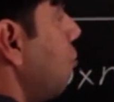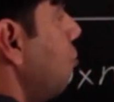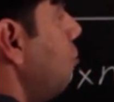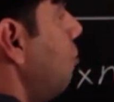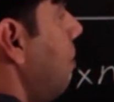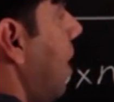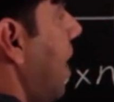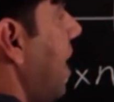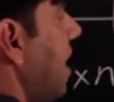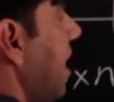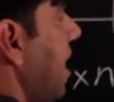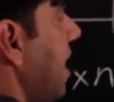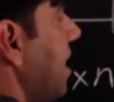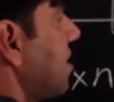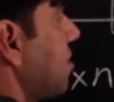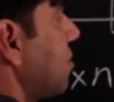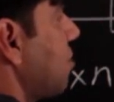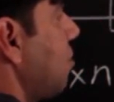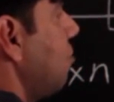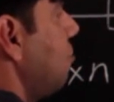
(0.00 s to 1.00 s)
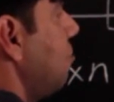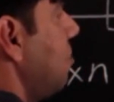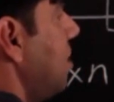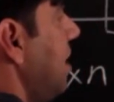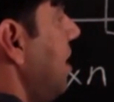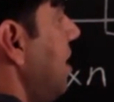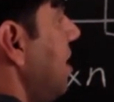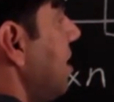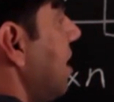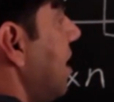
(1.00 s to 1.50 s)
two are
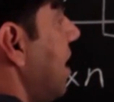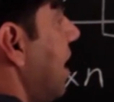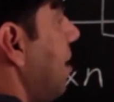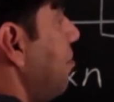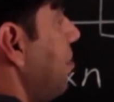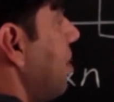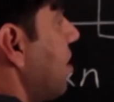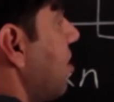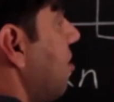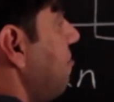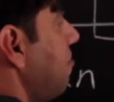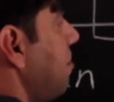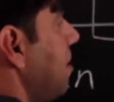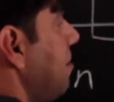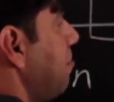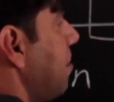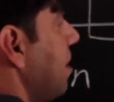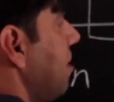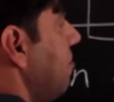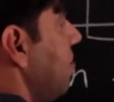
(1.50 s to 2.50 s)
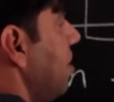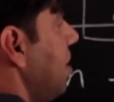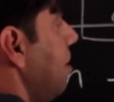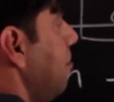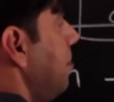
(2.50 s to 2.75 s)
excluded, the number of people will